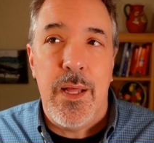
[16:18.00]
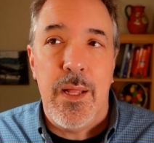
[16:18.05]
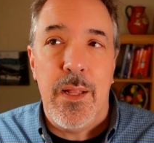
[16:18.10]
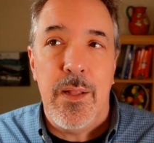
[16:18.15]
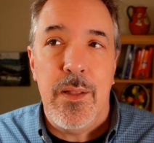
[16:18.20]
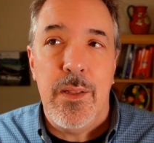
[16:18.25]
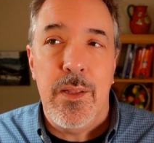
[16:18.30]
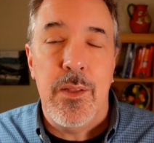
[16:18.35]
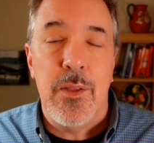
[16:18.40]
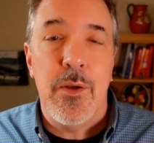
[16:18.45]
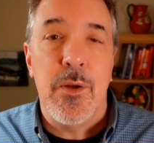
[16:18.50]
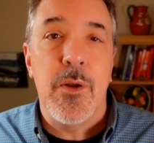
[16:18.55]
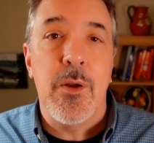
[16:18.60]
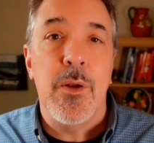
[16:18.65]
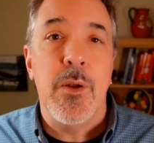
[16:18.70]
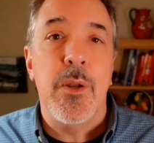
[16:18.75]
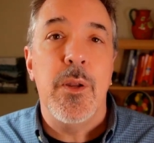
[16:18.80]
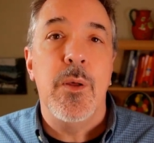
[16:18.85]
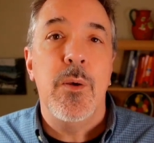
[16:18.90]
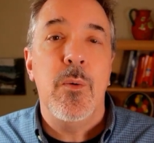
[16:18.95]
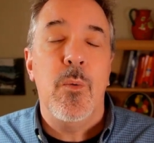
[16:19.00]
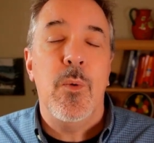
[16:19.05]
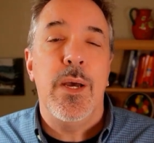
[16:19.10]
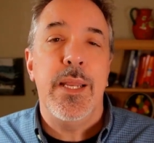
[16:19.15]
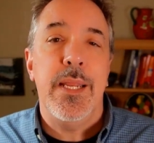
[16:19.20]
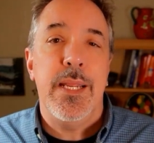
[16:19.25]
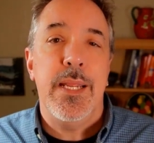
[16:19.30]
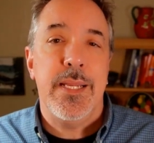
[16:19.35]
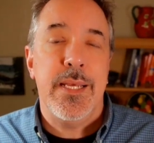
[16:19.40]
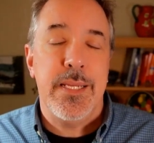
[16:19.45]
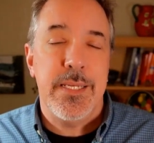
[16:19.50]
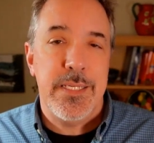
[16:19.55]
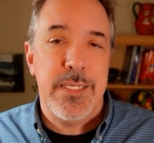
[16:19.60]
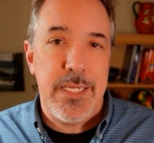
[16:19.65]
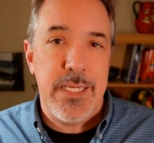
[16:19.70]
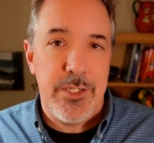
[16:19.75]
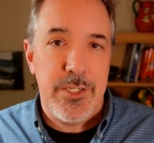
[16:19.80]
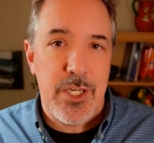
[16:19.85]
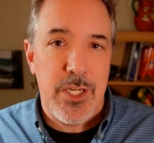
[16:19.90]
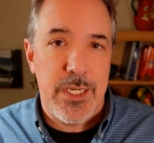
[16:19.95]
learn what it can
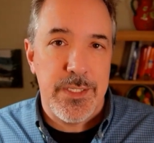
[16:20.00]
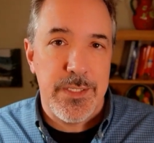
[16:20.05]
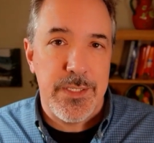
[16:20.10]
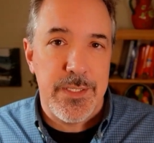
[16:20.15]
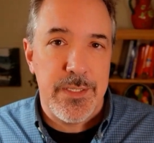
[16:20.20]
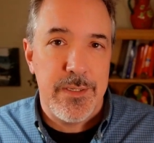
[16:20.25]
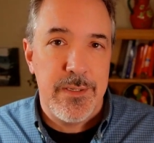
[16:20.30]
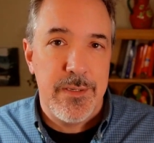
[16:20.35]
teach us